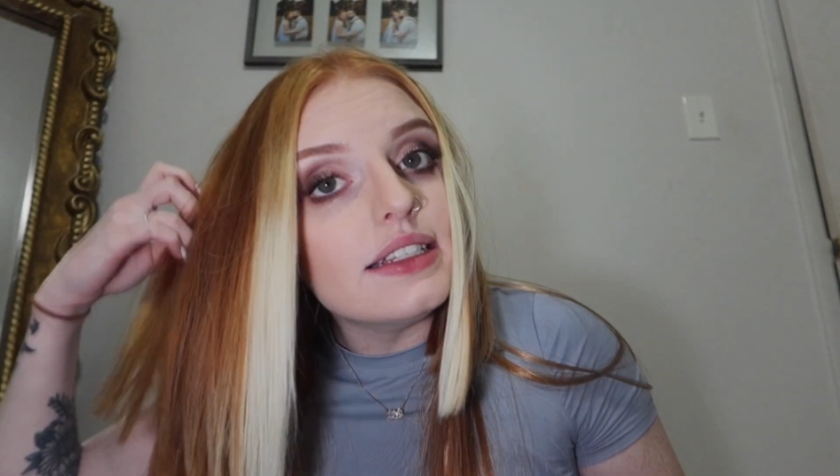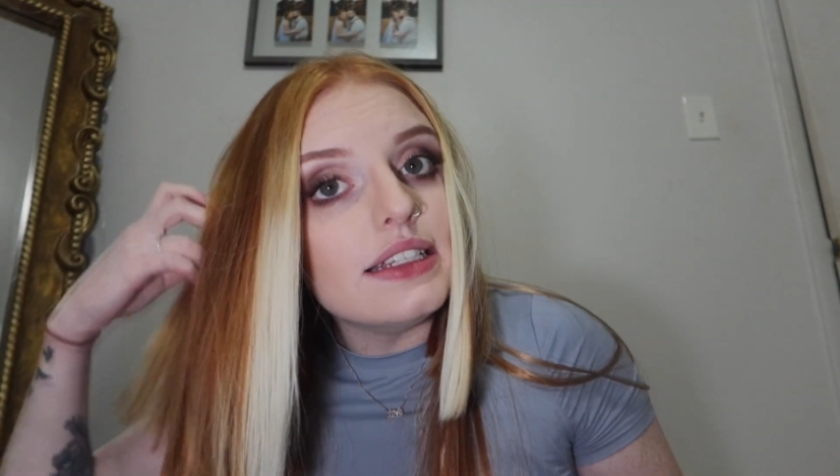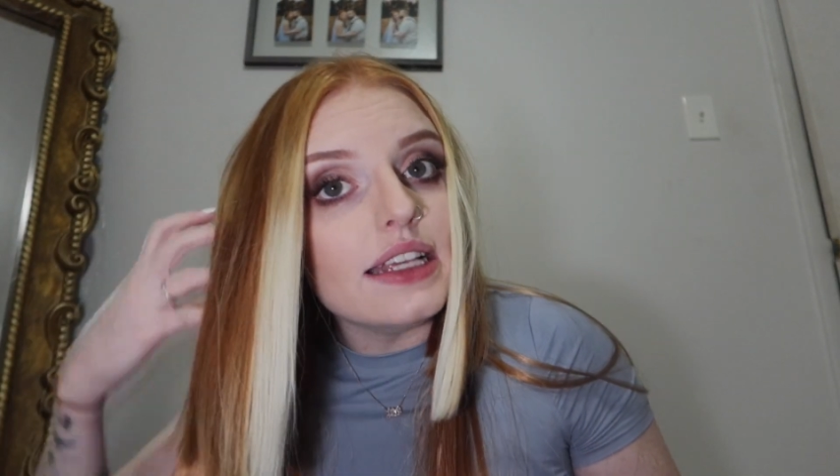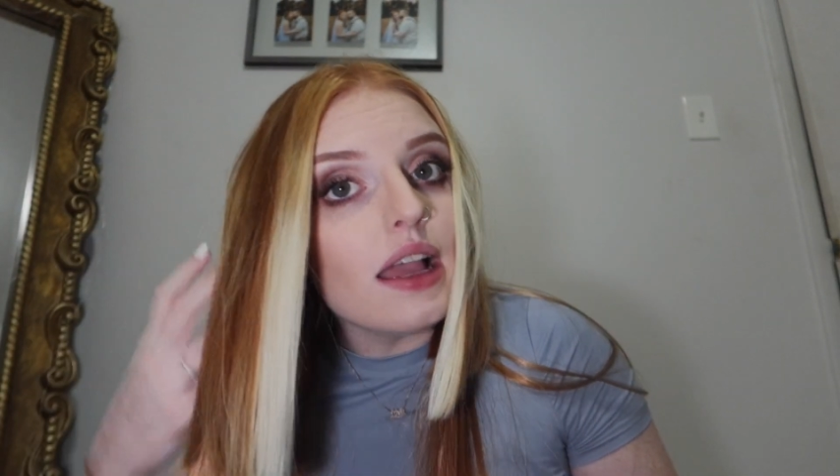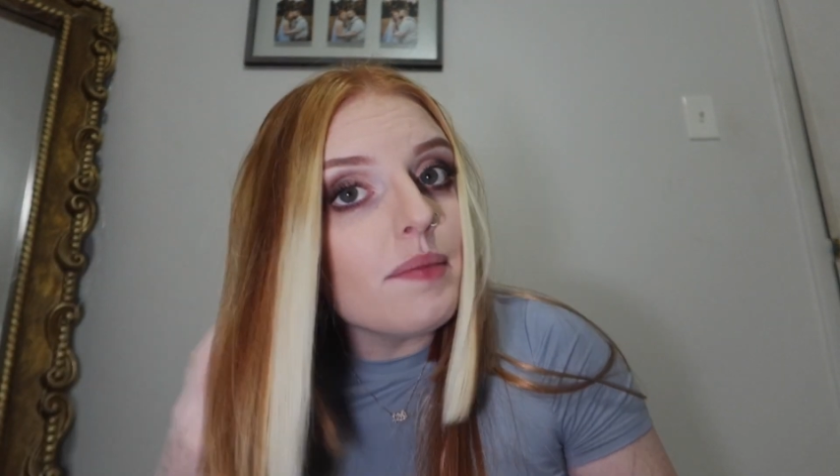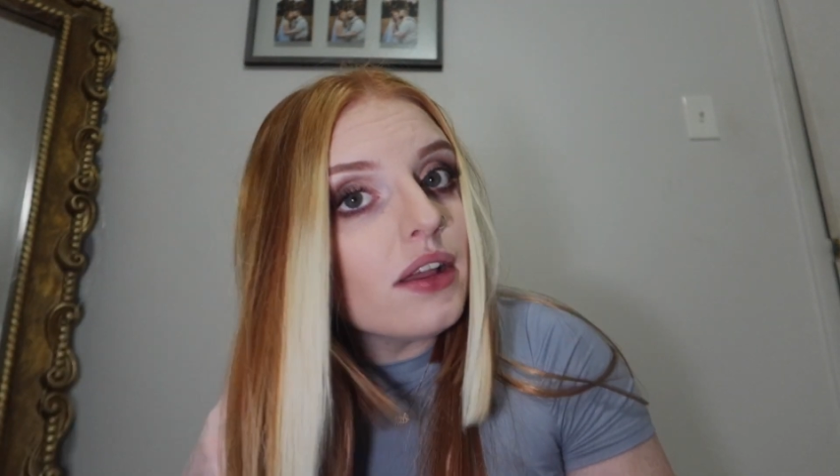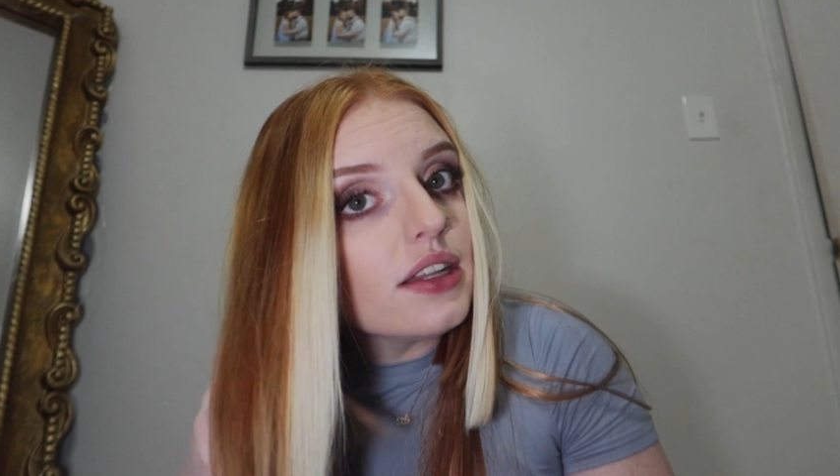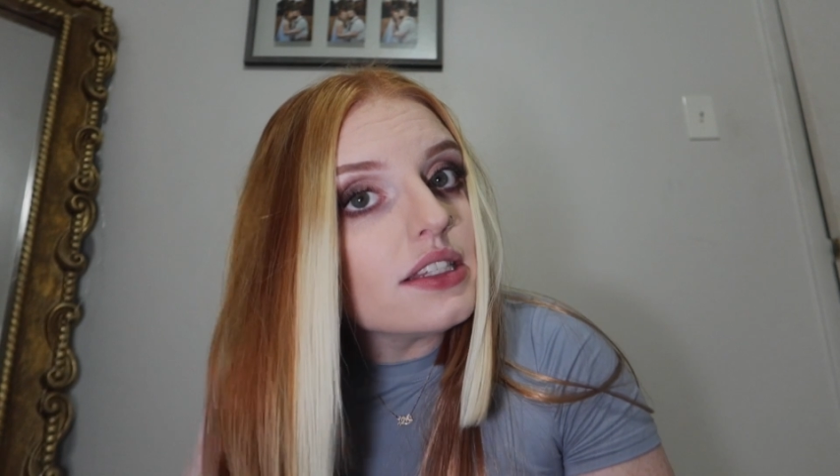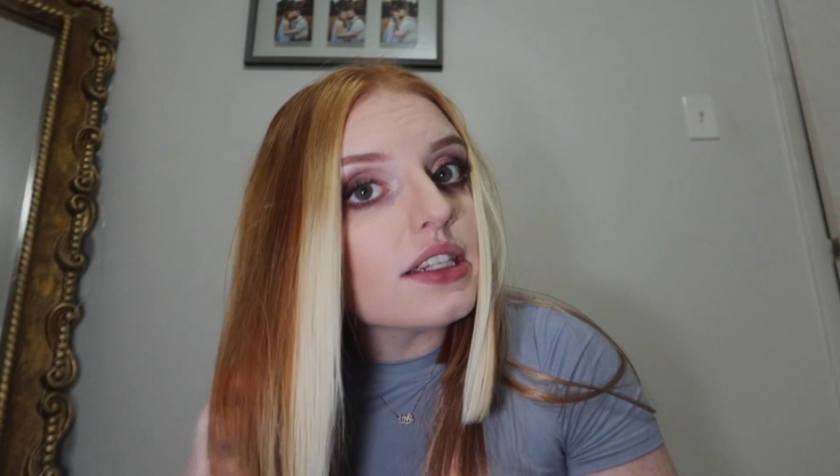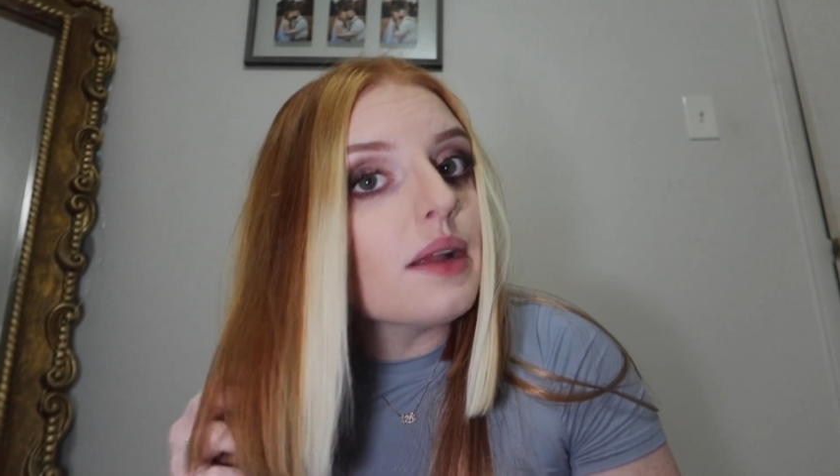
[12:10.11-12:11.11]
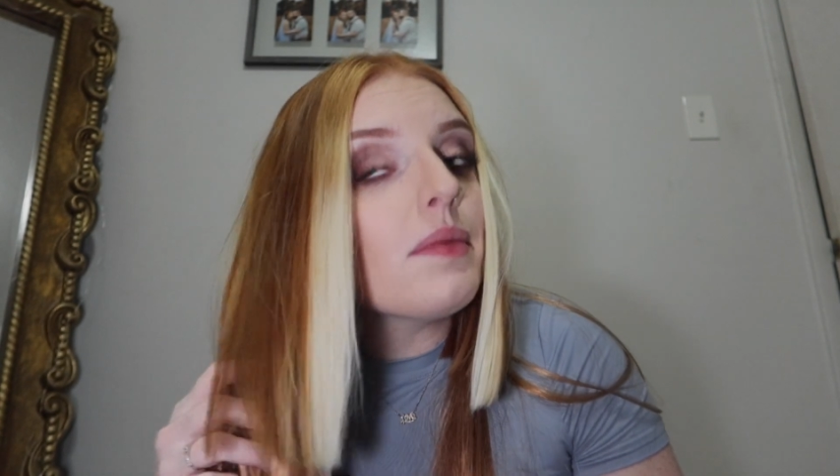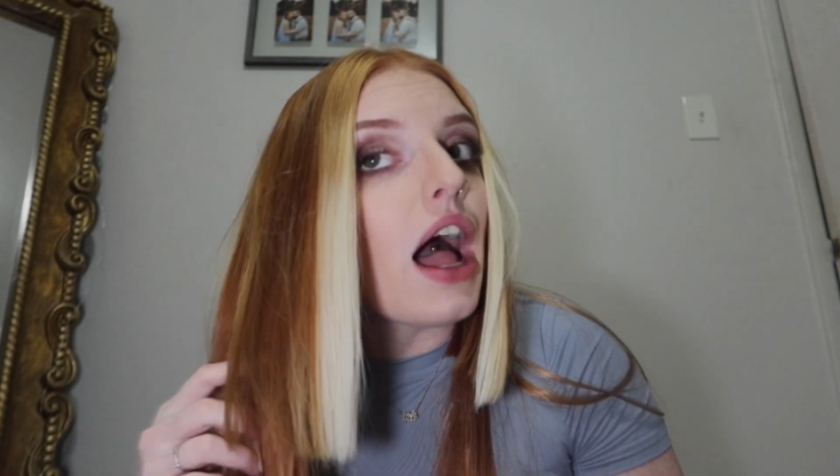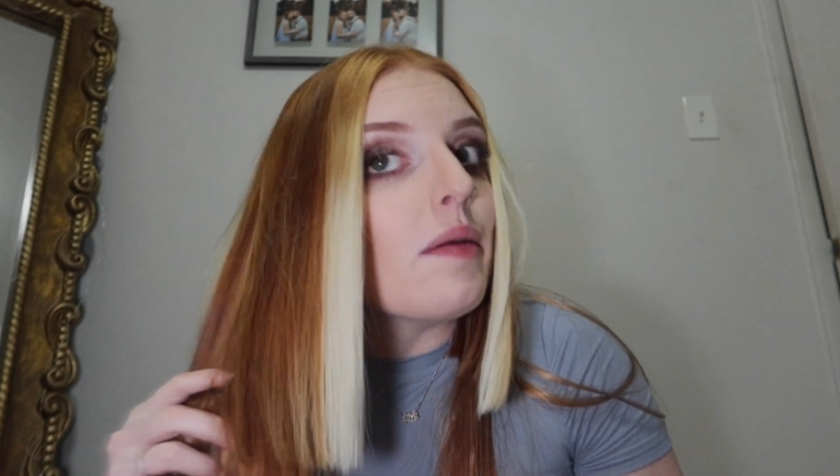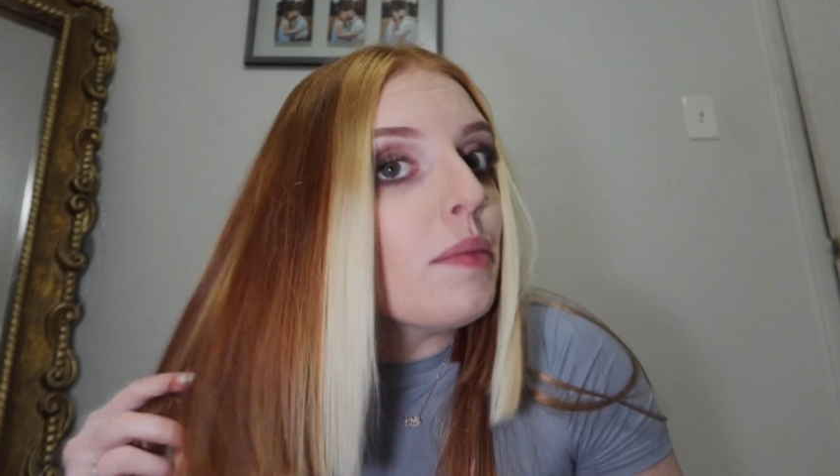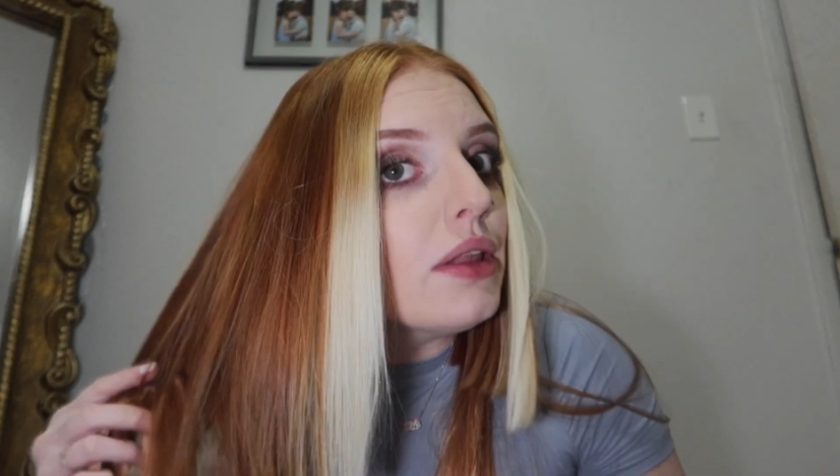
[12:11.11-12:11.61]
DM me on Instagram,
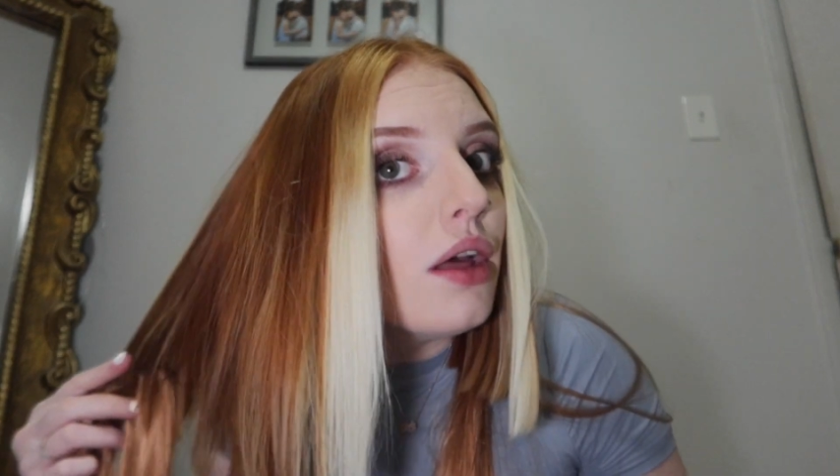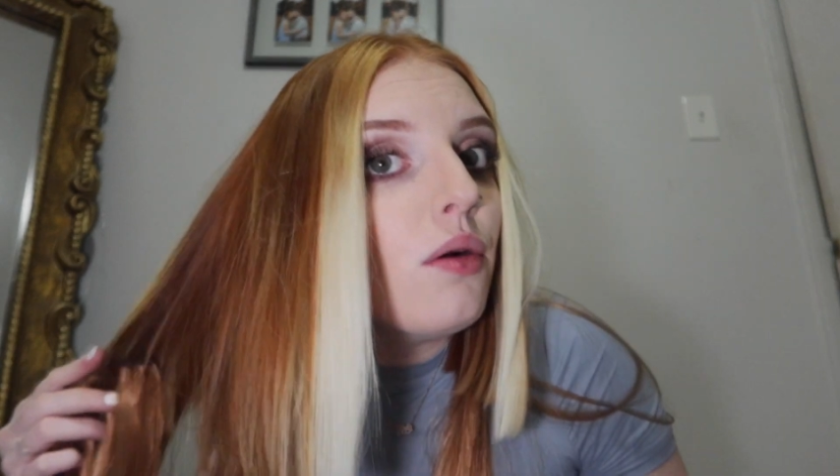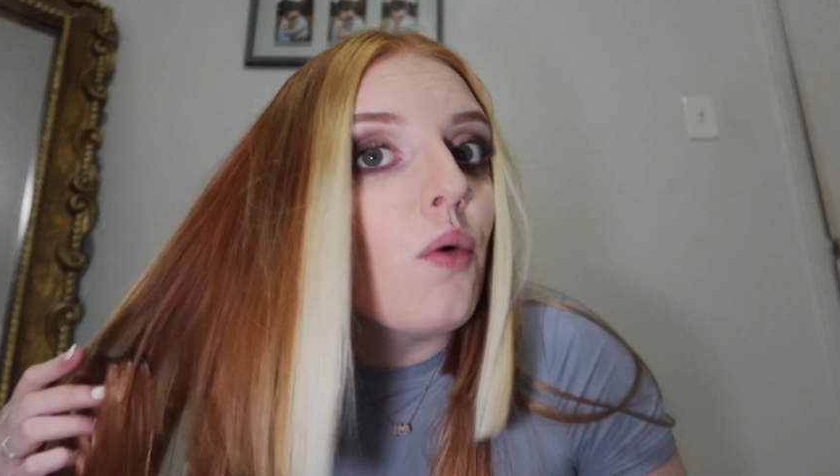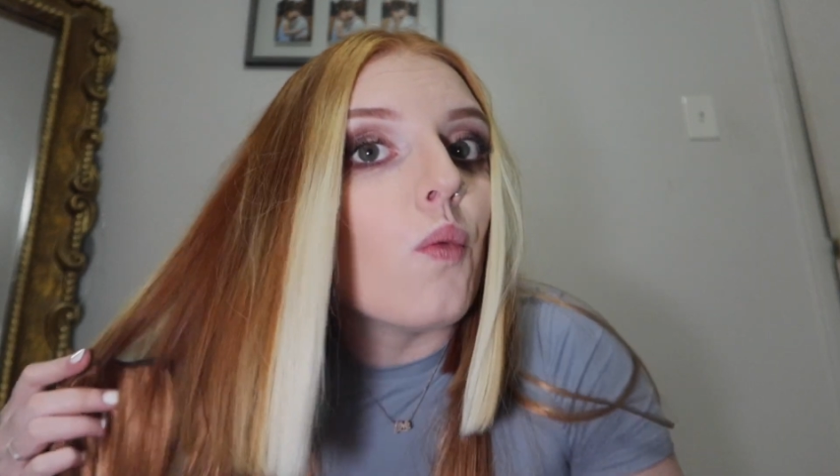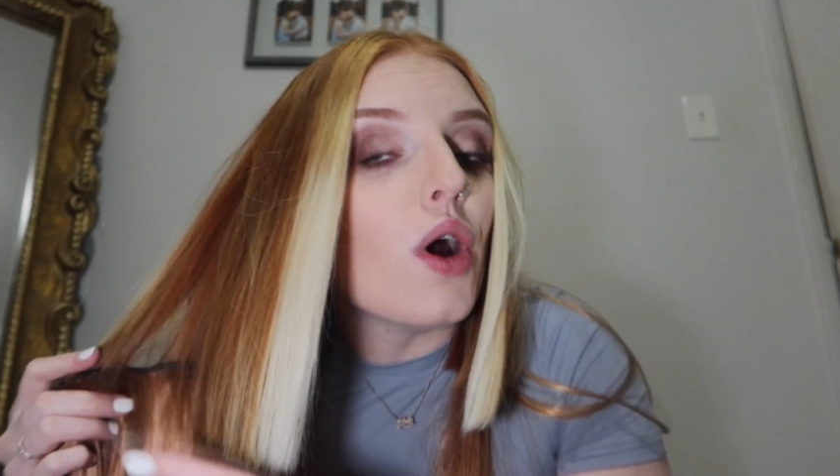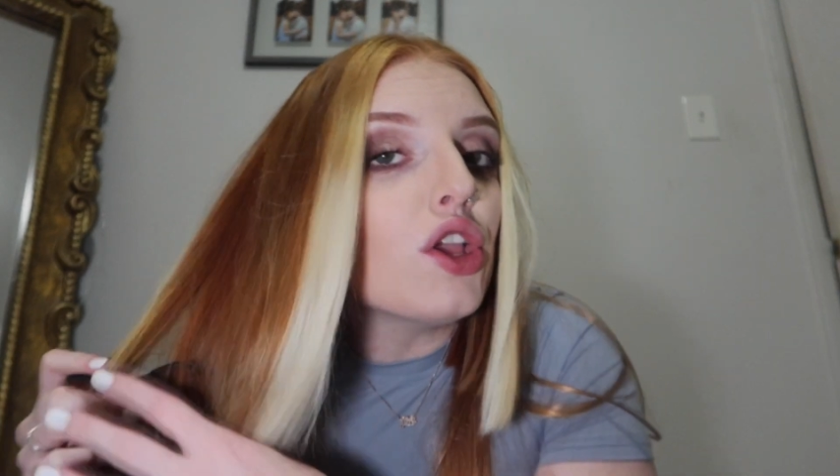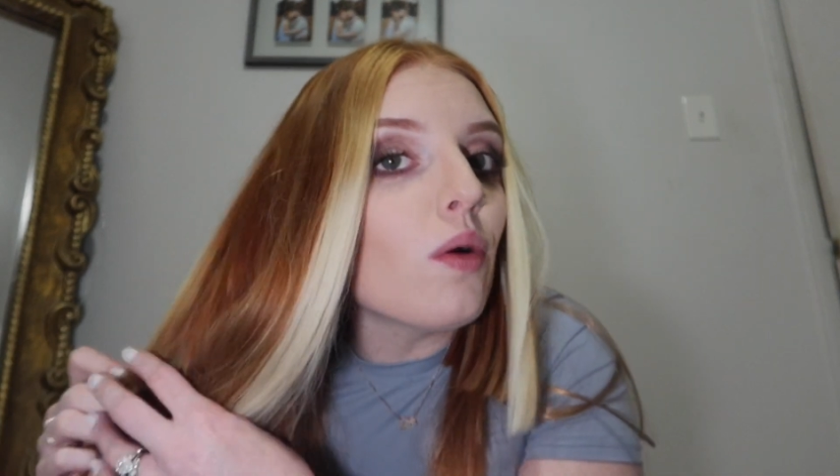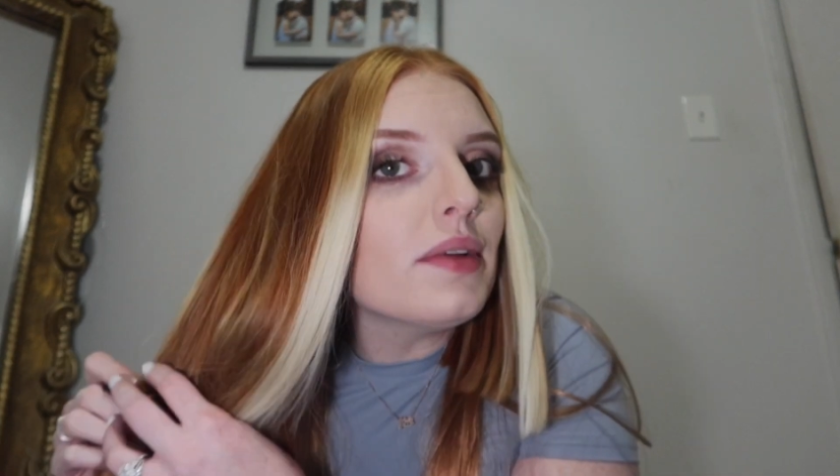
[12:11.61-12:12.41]
comment below what you want